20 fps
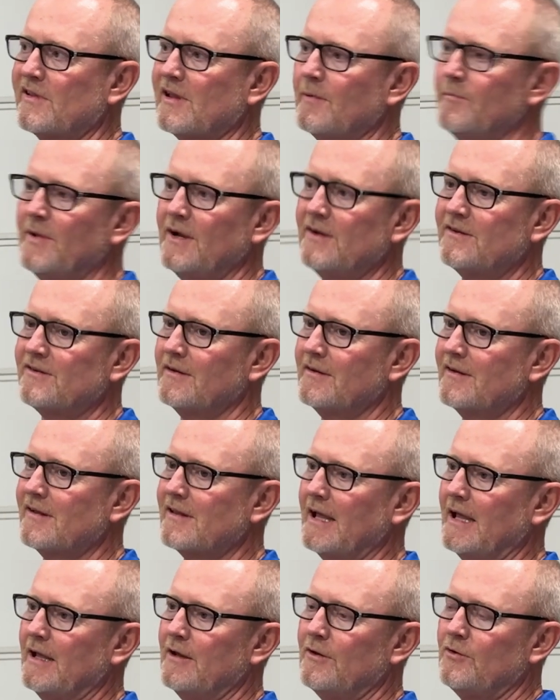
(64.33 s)
emissions.
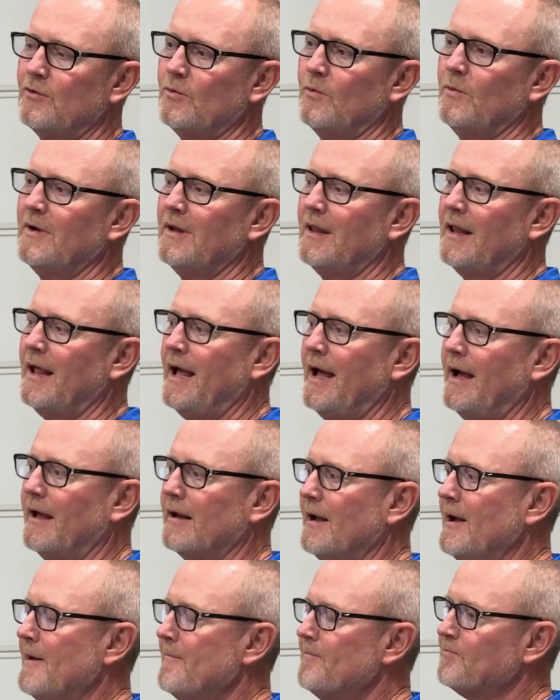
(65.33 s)
And doing that,
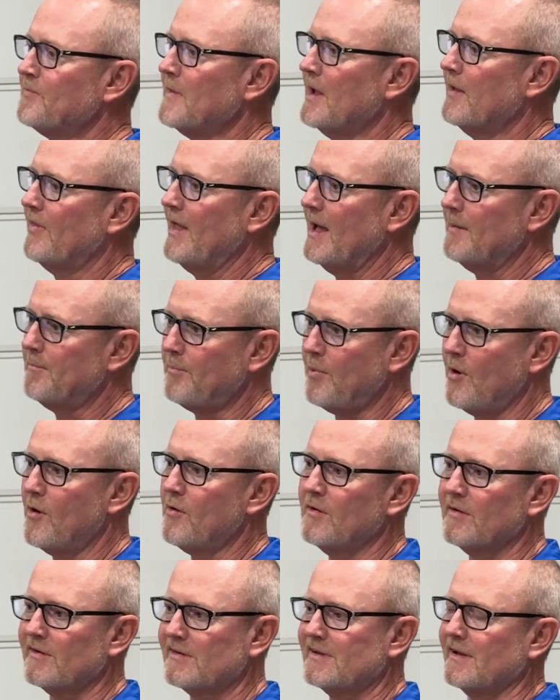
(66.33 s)
that
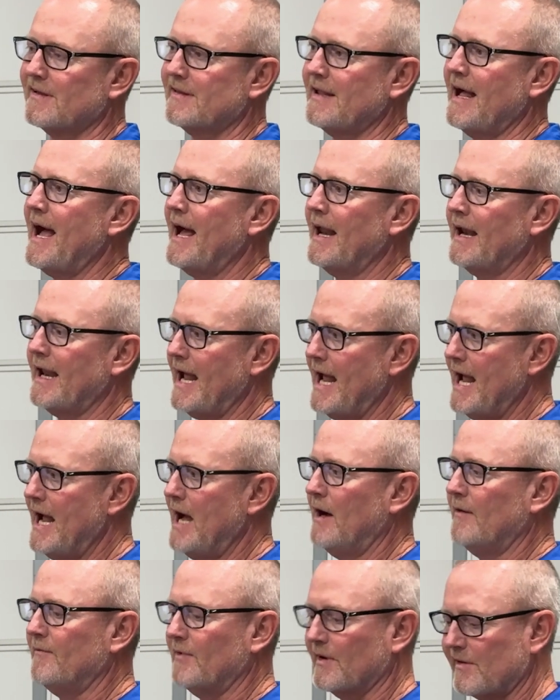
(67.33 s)
burner is designed to
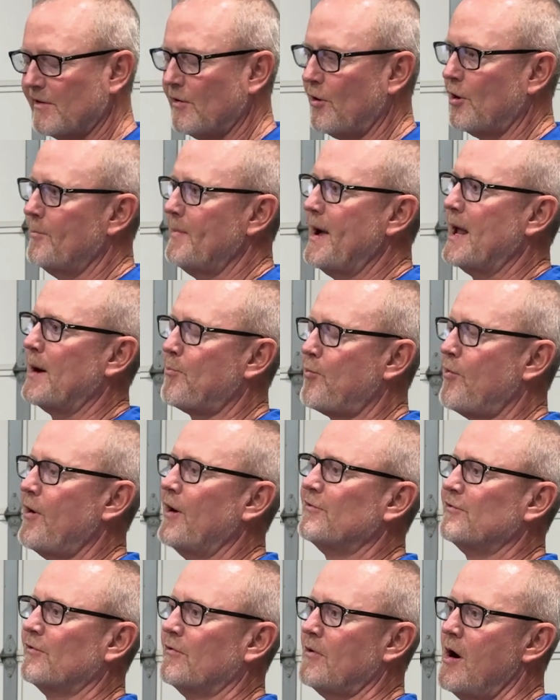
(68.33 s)
have a certain amount of
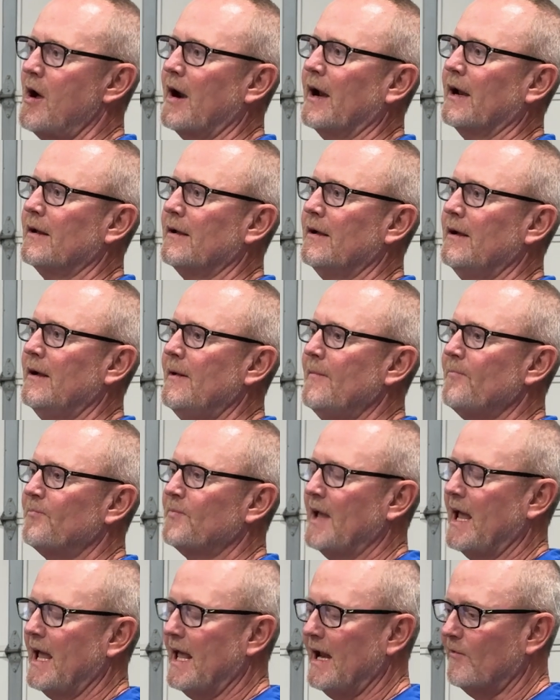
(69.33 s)
pressure on it. Mm-hmm.
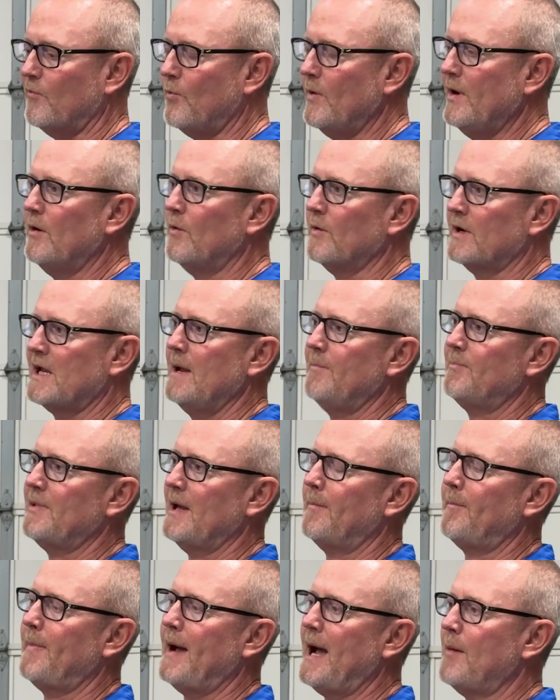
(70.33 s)
And if we don't keep
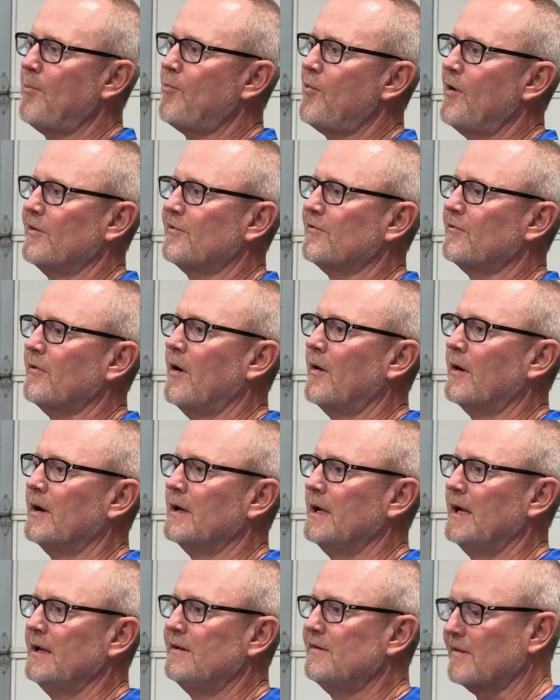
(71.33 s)
that back pressure on it,
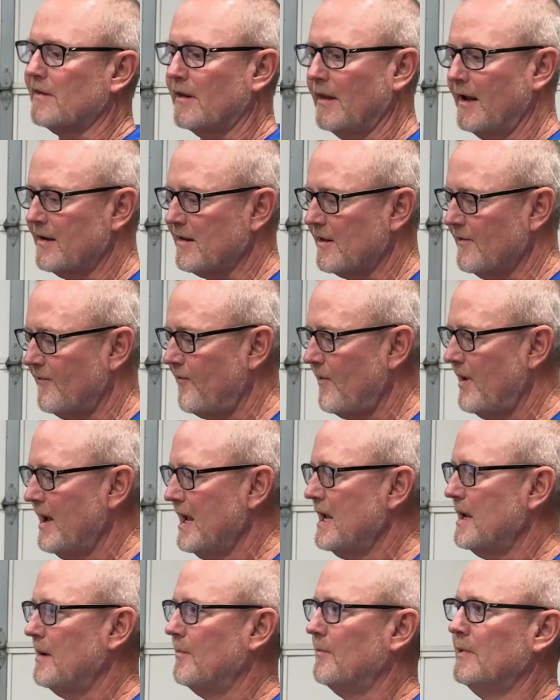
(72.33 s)
it just lets the
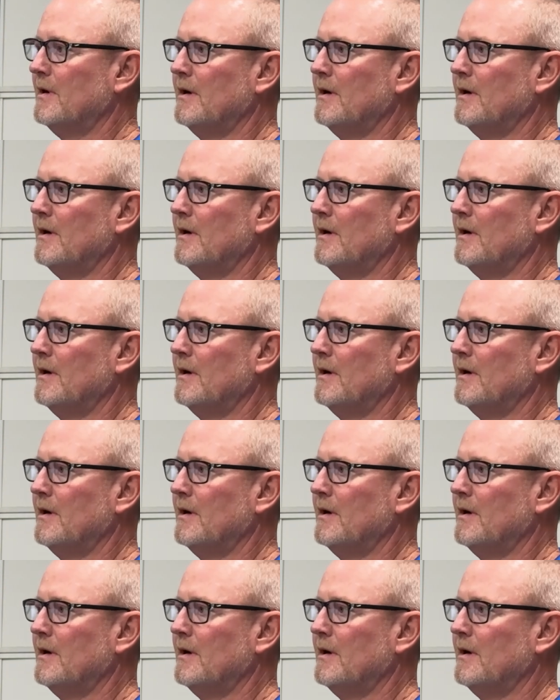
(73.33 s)
flame,